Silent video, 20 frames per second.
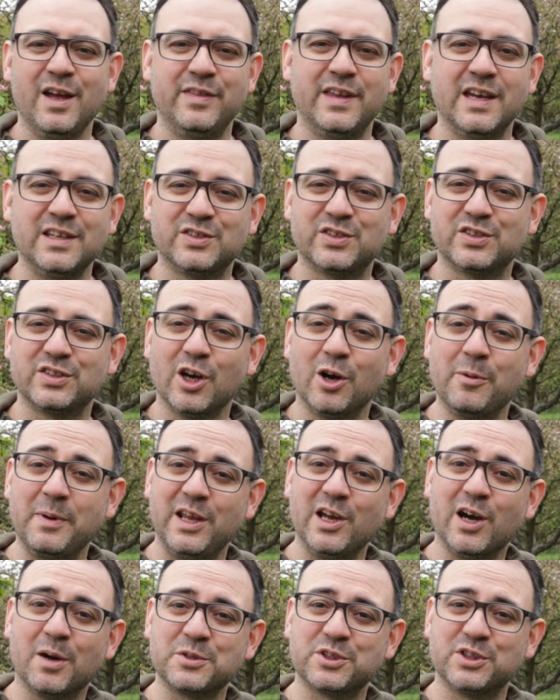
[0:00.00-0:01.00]
There's so
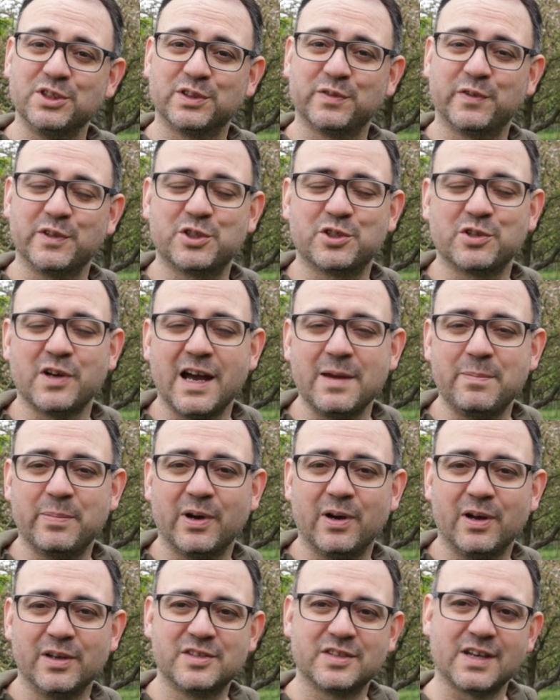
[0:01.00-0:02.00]
many options for
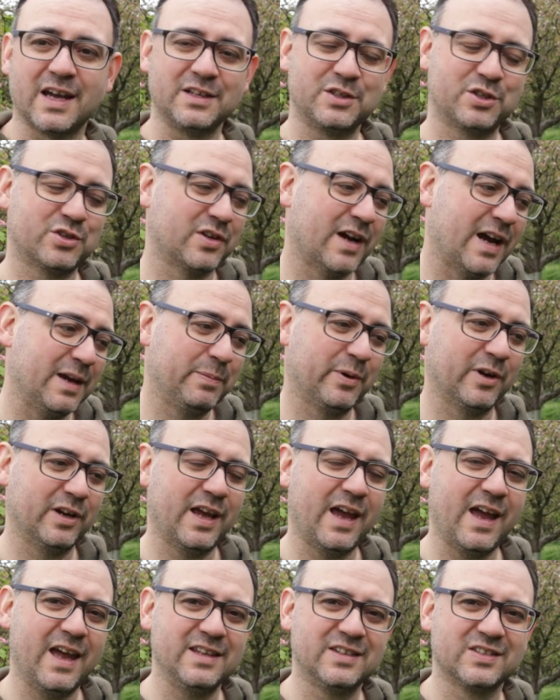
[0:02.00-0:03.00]
tripods and
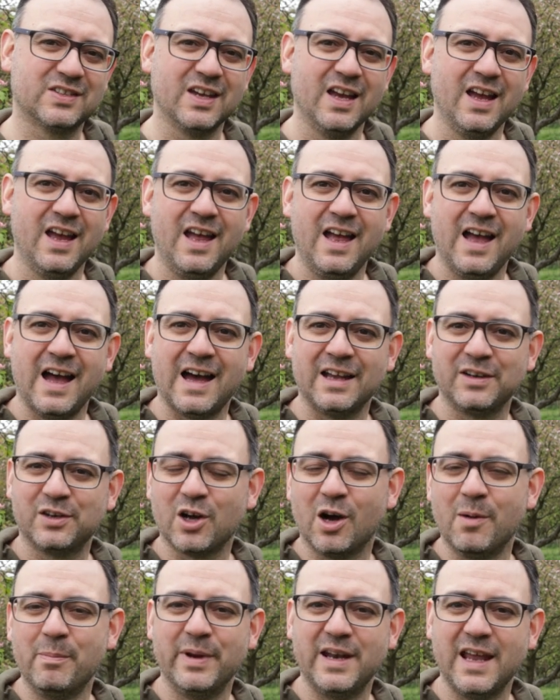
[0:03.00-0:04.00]
tripod heads and
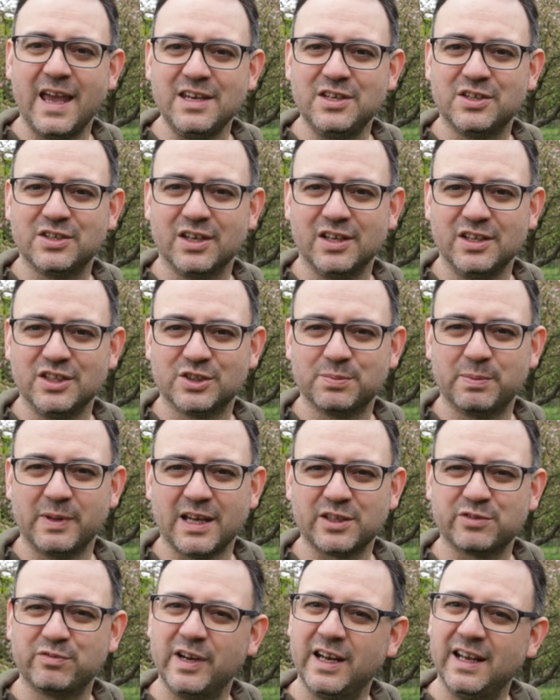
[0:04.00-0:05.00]
combinations, but
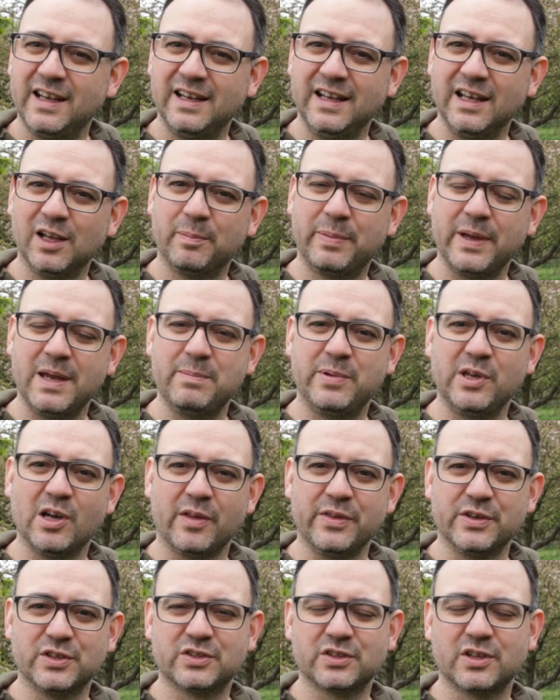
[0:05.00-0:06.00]
that's really a little bit
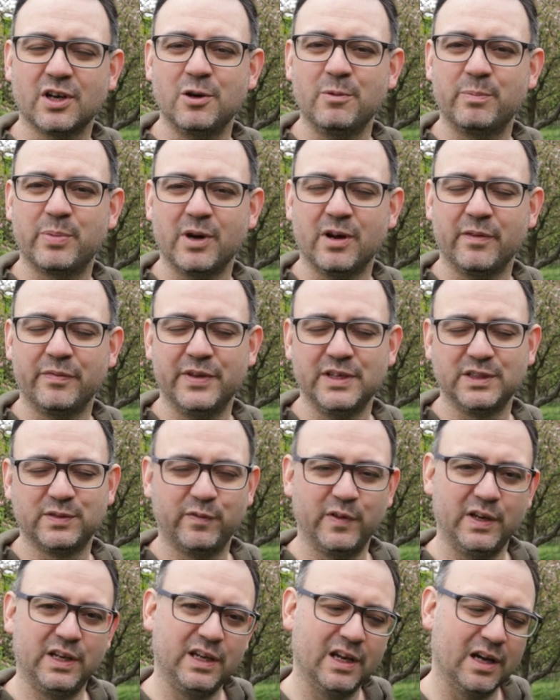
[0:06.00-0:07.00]
beyond the scope of this
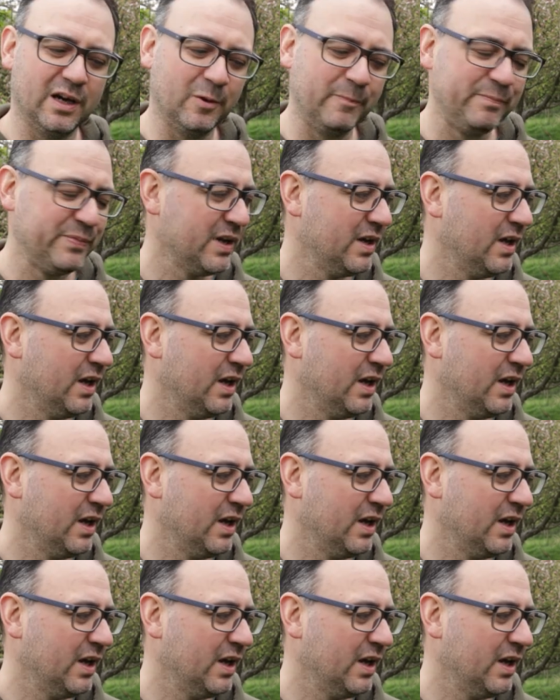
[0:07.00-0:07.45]
video.